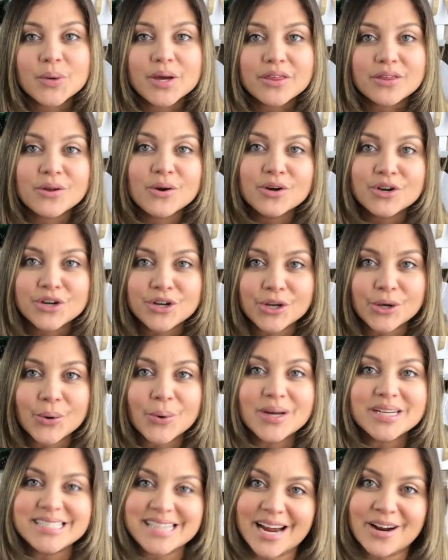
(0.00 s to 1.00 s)
with your
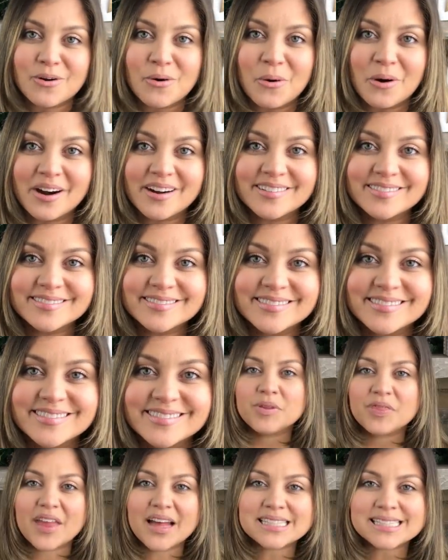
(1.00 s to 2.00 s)
new decor.
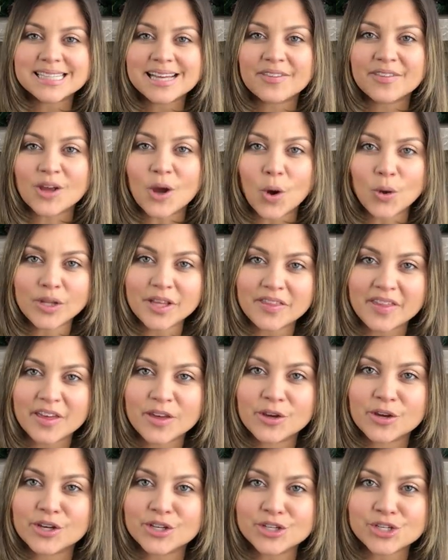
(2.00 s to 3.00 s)
But that's not the only thing
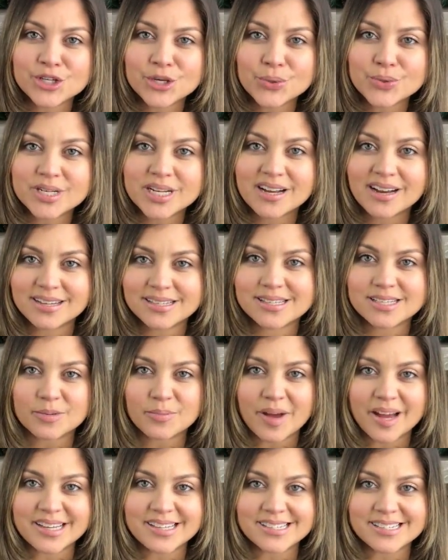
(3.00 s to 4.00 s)
you can do to
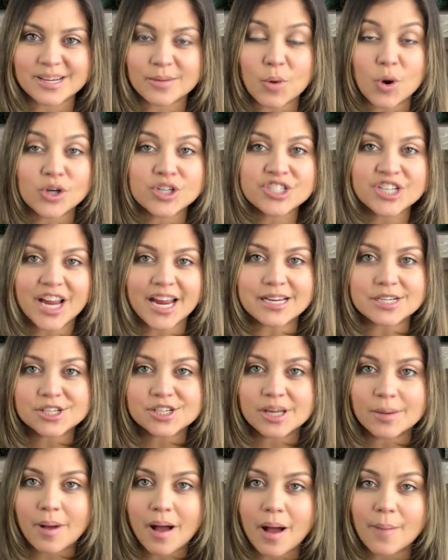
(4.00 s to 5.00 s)
customize them or change
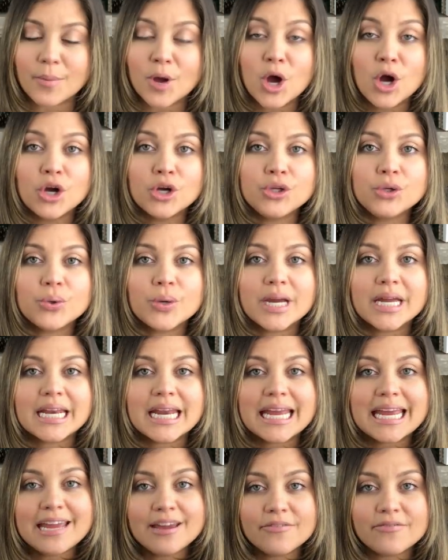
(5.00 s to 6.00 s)
them up. You
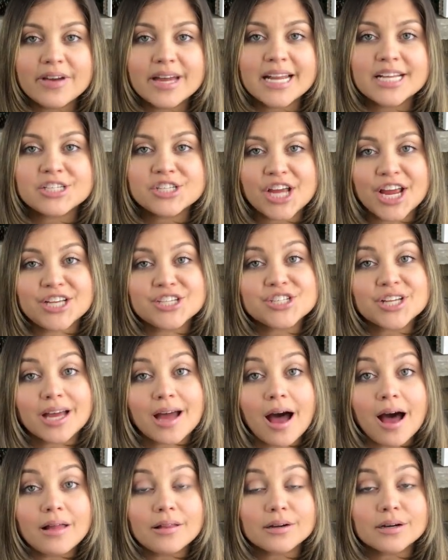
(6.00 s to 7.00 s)
can even change the
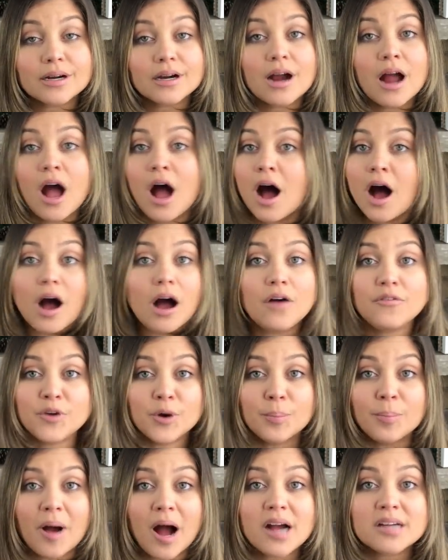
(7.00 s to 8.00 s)
color of
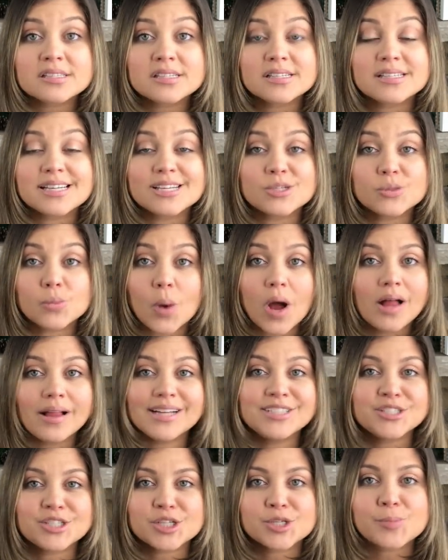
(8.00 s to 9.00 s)
your boxes as well
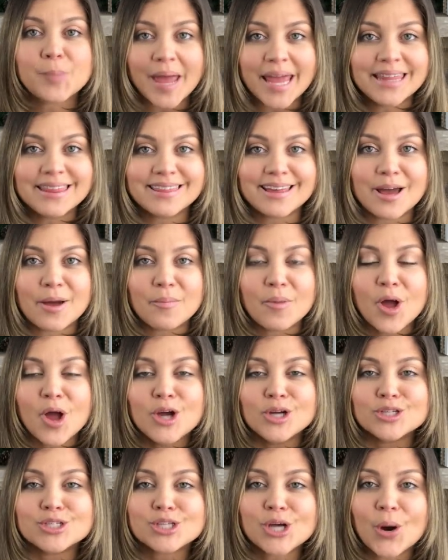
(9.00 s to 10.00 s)
and just paint them.
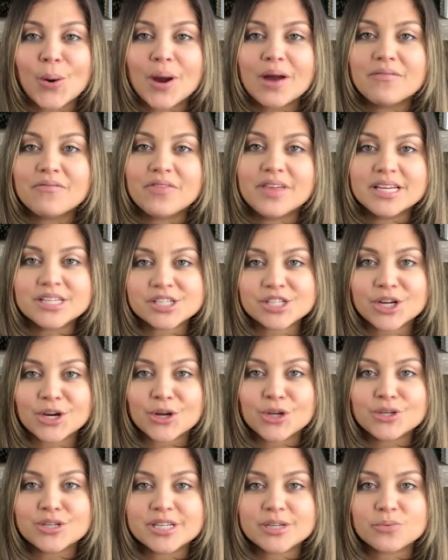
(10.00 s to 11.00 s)
So if this year
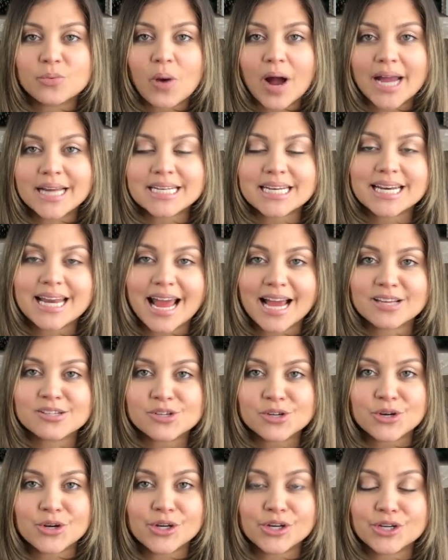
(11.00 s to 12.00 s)
you did white,
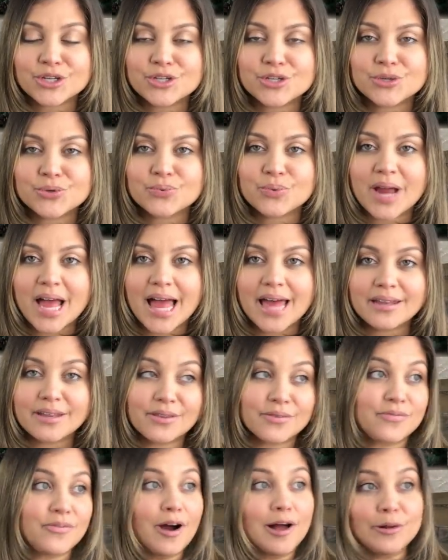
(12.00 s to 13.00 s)
next year you can do red,
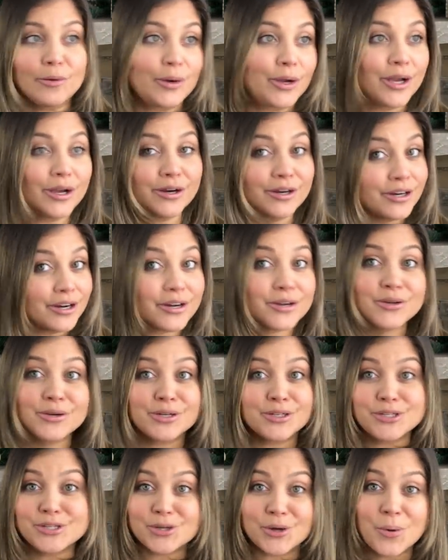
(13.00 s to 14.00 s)
the following year you
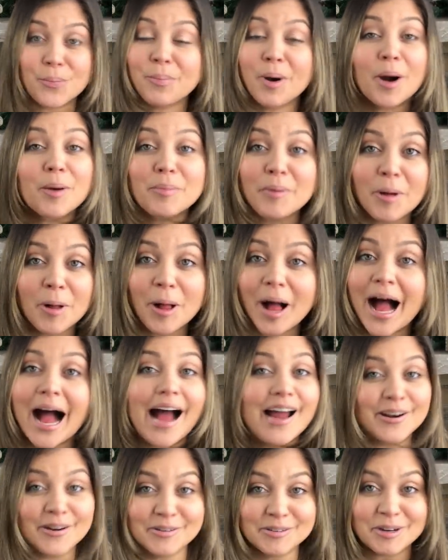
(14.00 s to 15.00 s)
can do purple,
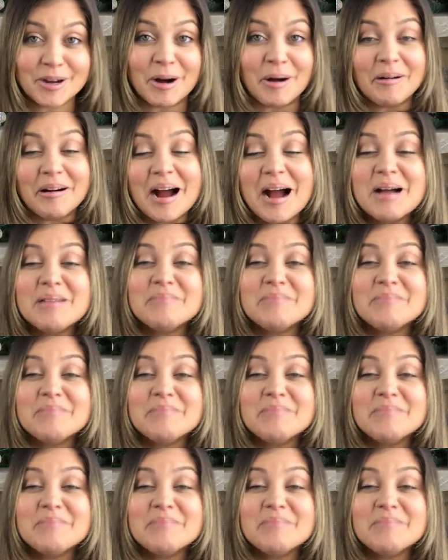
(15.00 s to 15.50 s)
I don't know.